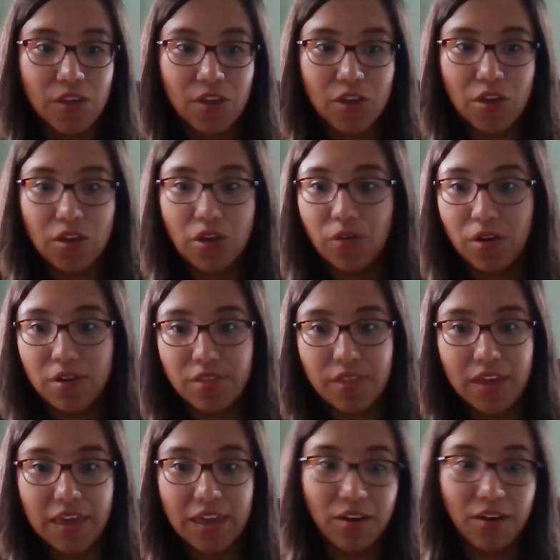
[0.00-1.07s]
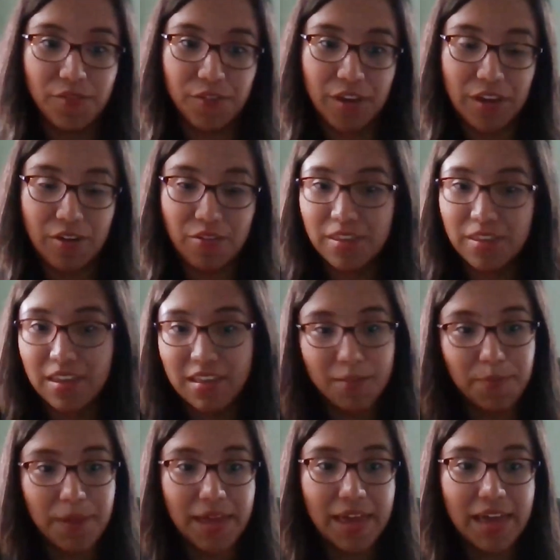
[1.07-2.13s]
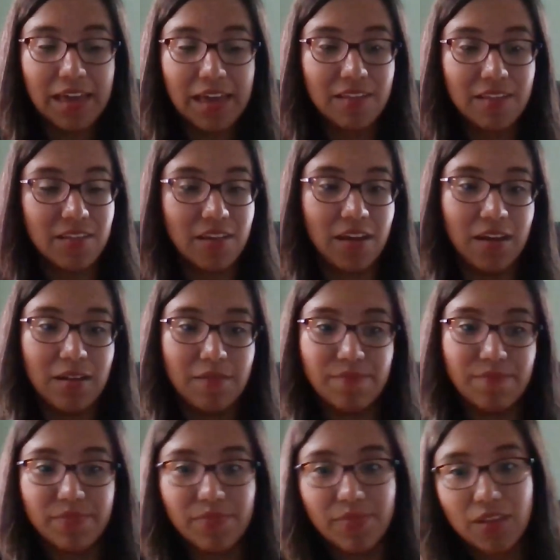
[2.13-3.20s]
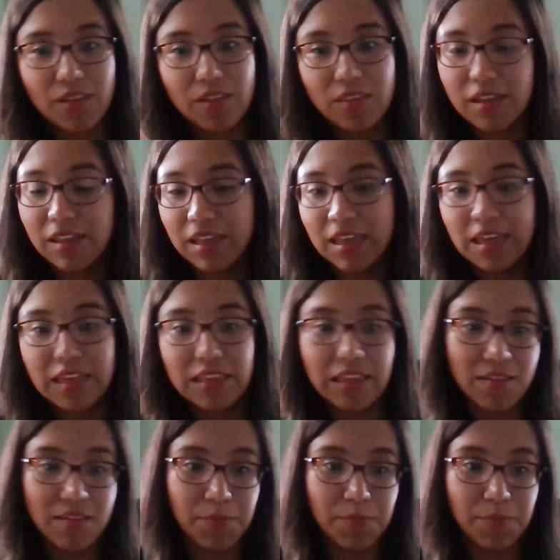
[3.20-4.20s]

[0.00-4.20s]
are they hovering on this space, clicking this